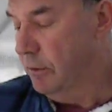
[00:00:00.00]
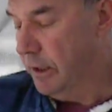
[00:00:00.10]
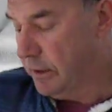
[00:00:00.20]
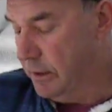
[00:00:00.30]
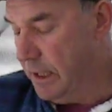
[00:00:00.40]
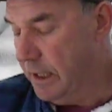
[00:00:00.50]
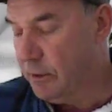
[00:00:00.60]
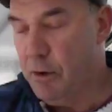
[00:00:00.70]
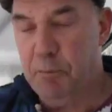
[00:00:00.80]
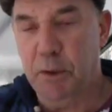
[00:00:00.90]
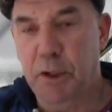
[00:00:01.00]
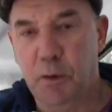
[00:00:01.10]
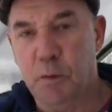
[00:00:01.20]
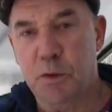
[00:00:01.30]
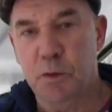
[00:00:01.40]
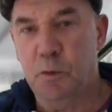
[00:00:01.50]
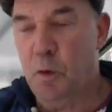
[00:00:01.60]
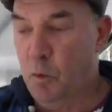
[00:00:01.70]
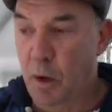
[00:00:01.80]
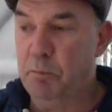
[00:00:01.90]
Great potatoes, so
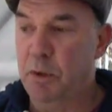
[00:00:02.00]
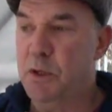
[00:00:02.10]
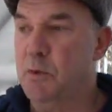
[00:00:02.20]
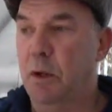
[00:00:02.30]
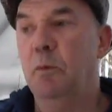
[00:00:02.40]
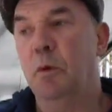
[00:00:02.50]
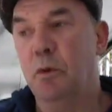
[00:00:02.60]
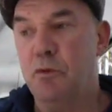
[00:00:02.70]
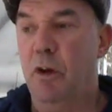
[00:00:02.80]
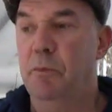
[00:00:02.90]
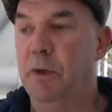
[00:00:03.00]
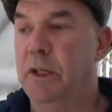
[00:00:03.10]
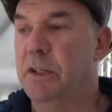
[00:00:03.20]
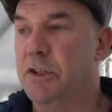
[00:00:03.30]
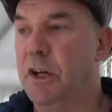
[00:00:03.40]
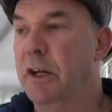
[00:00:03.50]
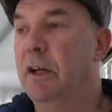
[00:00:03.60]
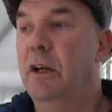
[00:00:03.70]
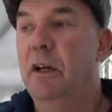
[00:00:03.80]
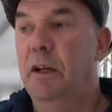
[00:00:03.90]
we're well pleased with that. We're going to try them again this year.